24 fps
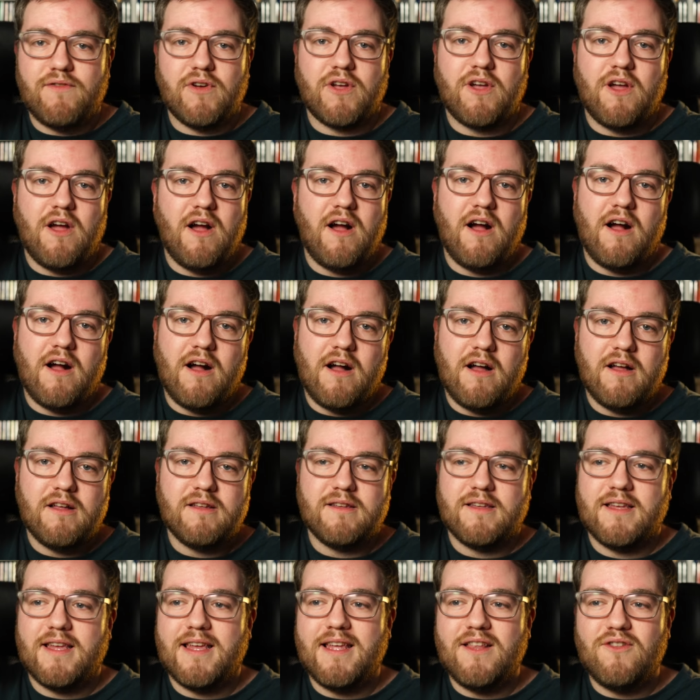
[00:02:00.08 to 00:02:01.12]
a car,
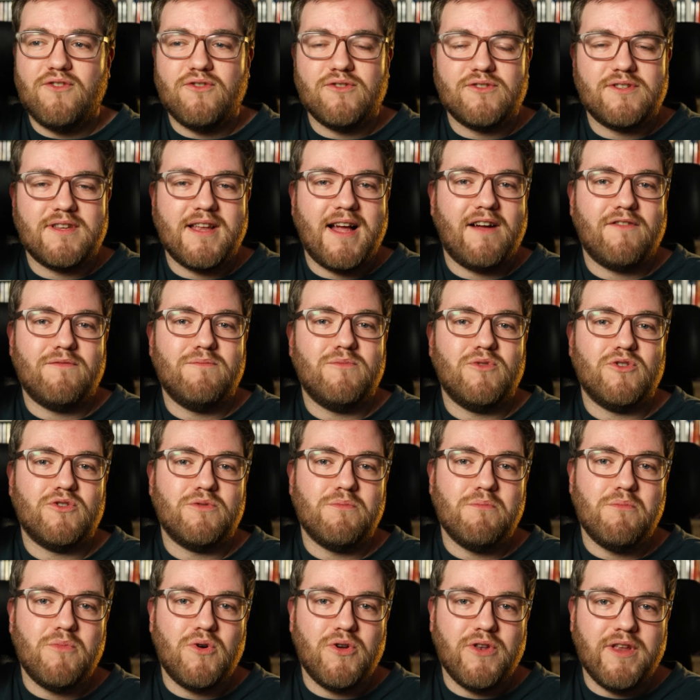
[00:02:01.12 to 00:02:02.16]
he doesn't have much
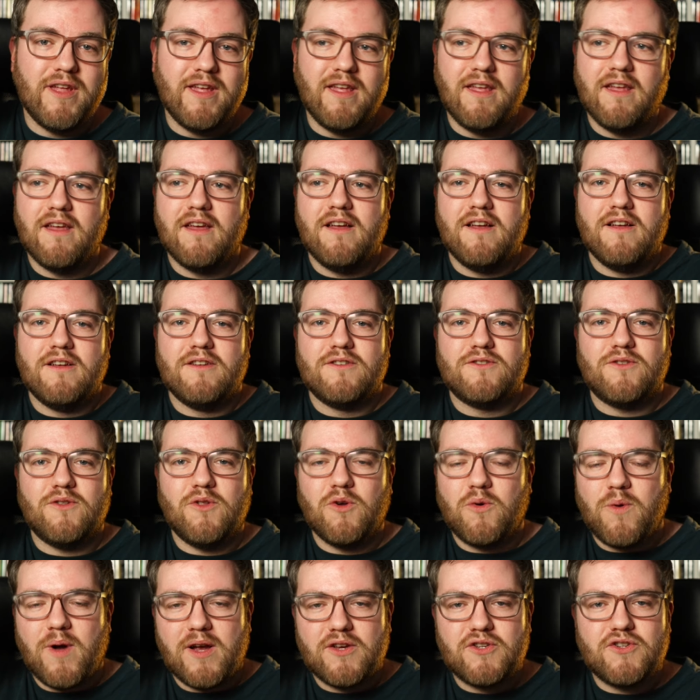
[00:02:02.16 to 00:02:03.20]
money. So
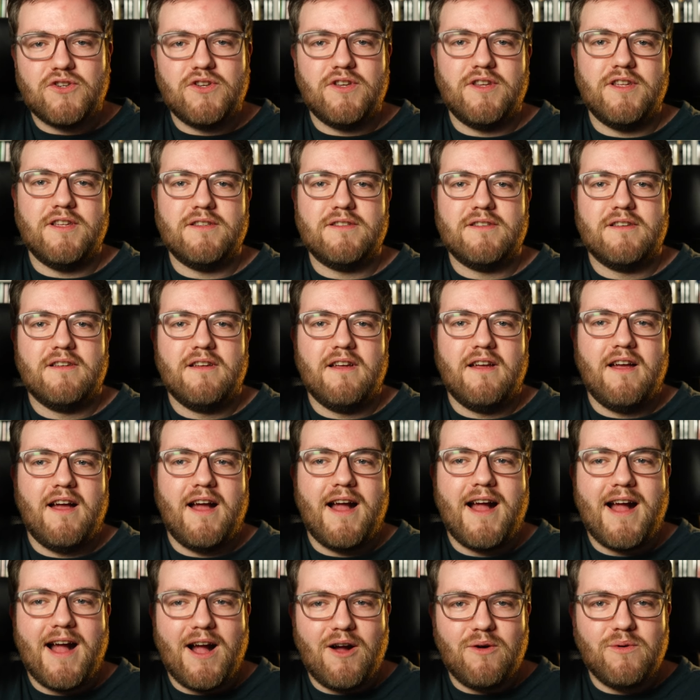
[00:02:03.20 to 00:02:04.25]
the question is,
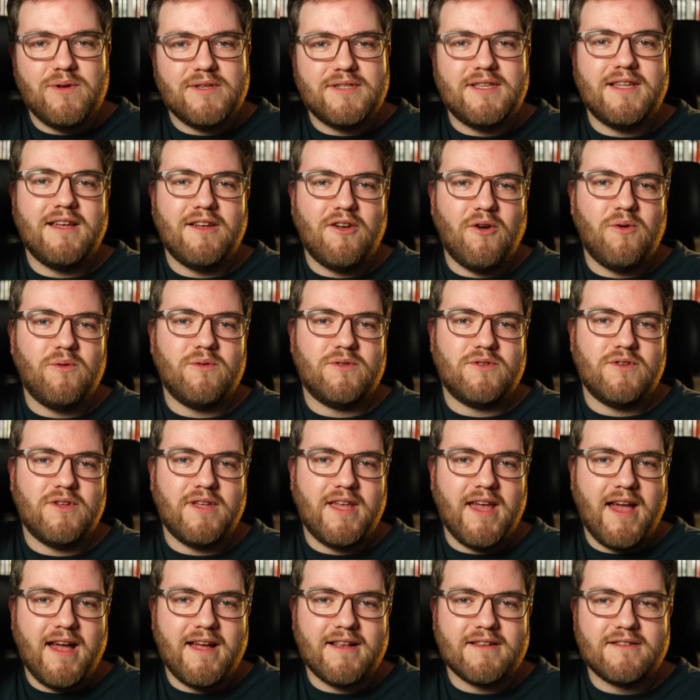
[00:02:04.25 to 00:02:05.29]
how is he going to
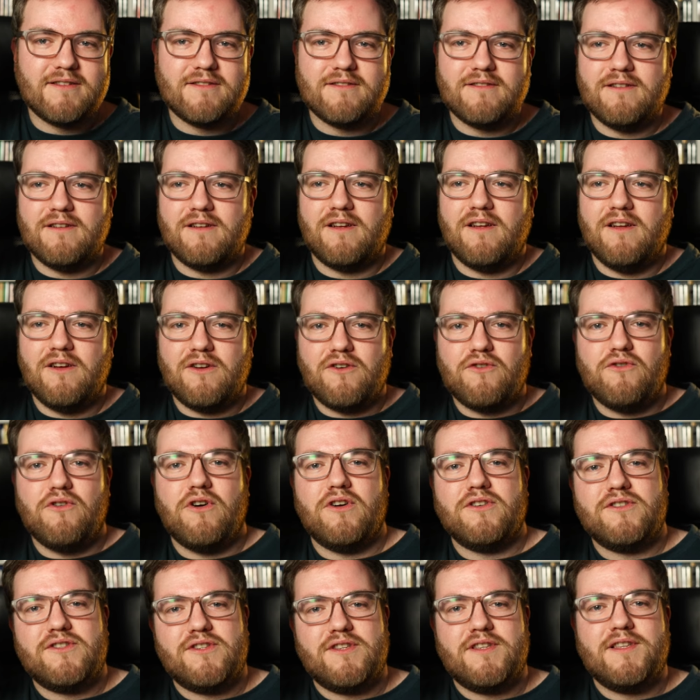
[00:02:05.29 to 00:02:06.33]
get
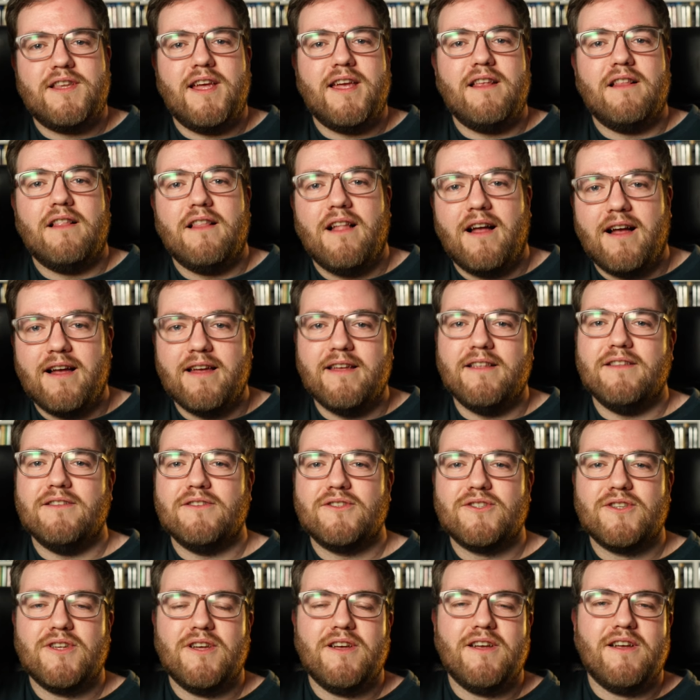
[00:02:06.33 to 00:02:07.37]
across state
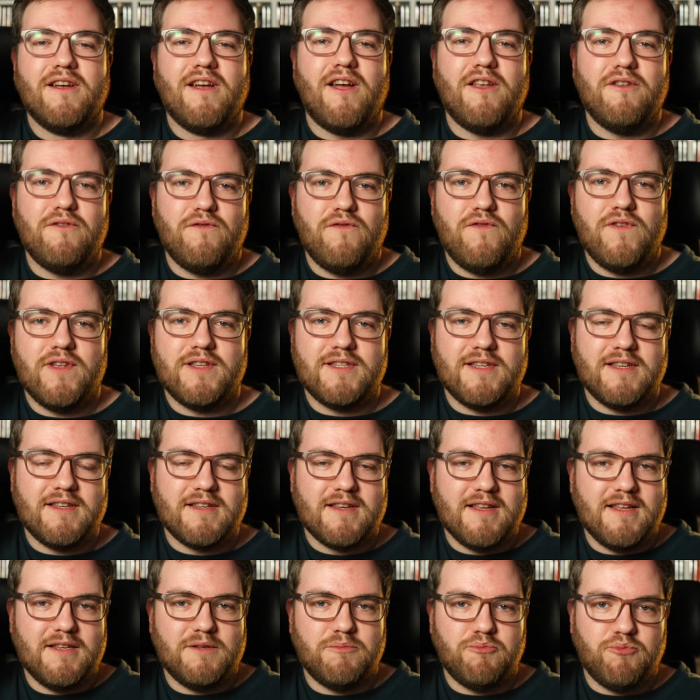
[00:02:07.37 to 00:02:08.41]
lines and
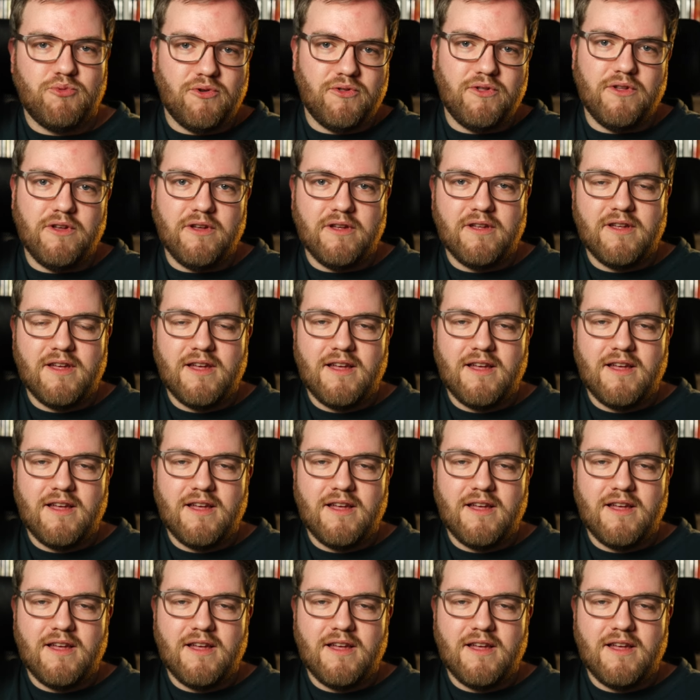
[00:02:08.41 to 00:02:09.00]
visit his brother?